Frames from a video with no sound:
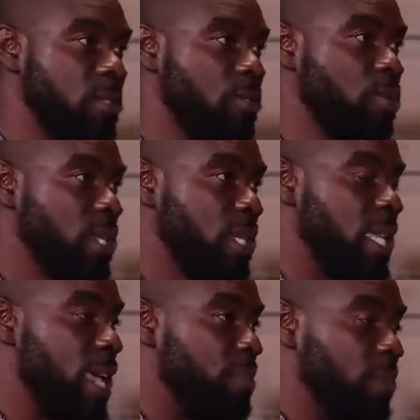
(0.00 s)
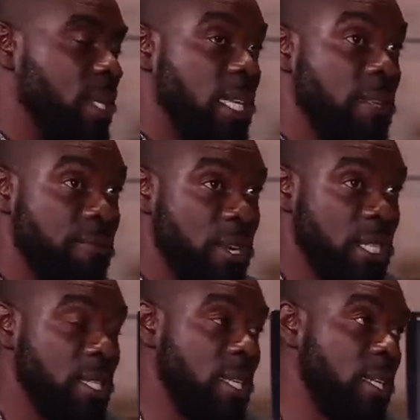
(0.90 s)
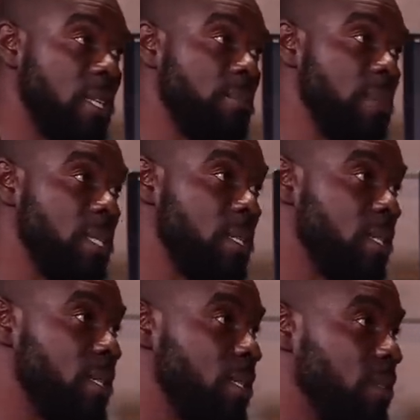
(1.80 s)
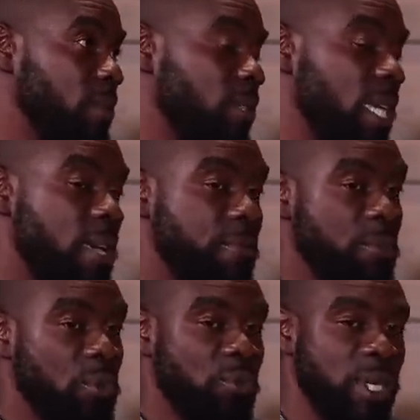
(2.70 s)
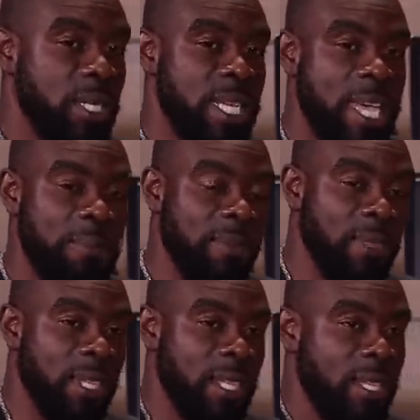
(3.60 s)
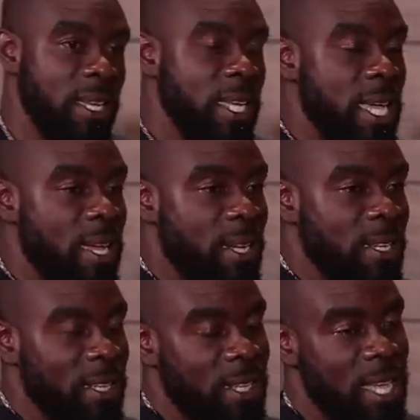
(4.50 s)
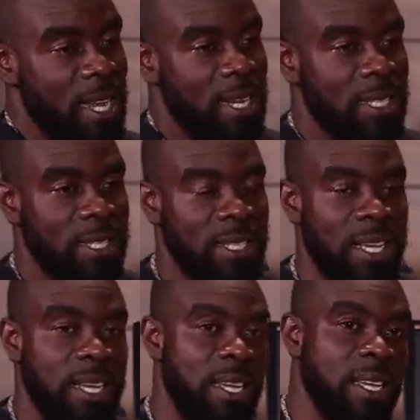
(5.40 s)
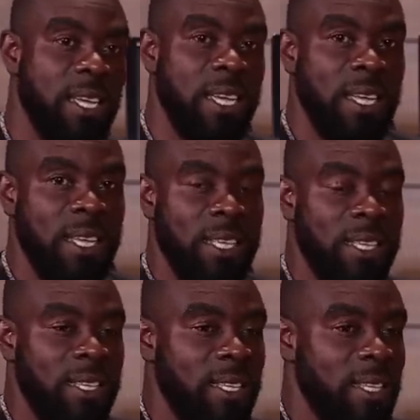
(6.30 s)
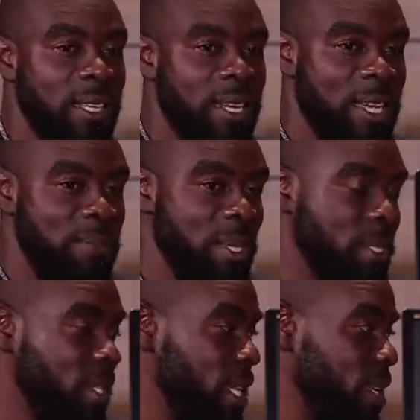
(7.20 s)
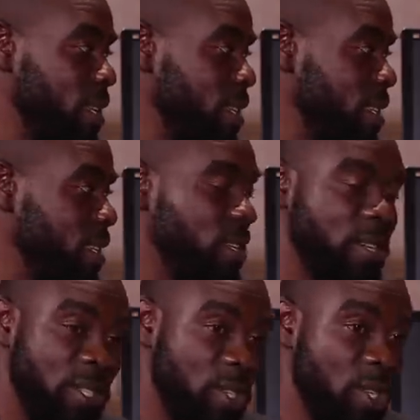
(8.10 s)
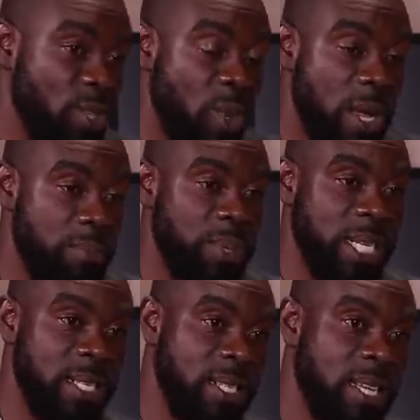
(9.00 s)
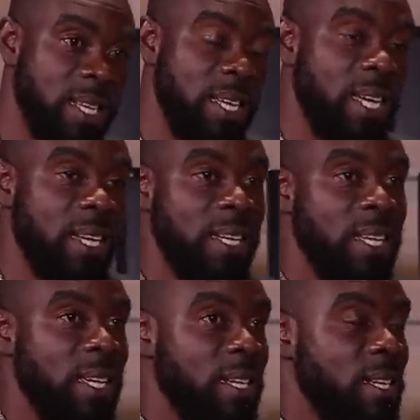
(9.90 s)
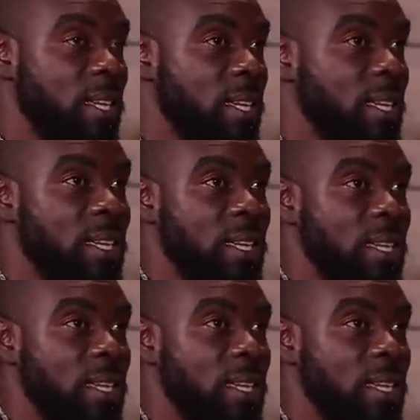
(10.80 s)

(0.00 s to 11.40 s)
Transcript: during the time, if you are still in the business. Yes. You have to move with the time. You can't, you cannot say in a business and you just want to please the, the, the,